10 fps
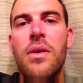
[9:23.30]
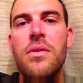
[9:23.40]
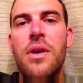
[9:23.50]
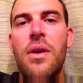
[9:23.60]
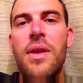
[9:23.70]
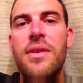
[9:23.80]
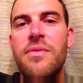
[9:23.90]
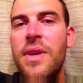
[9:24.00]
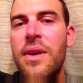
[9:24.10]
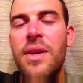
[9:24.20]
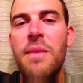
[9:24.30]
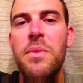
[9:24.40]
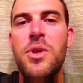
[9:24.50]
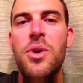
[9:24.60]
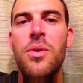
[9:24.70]
So that's video
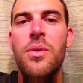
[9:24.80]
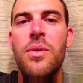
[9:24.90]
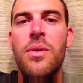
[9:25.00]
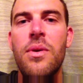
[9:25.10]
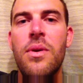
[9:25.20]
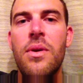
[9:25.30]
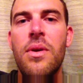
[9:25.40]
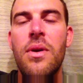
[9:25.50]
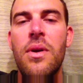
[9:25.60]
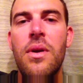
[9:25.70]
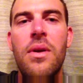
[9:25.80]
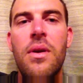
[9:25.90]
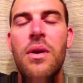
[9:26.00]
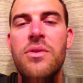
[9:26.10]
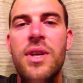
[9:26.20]
number 2.
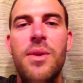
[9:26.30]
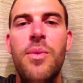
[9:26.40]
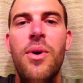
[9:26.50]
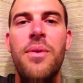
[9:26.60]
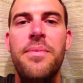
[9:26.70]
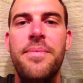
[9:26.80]
See you tomorrow.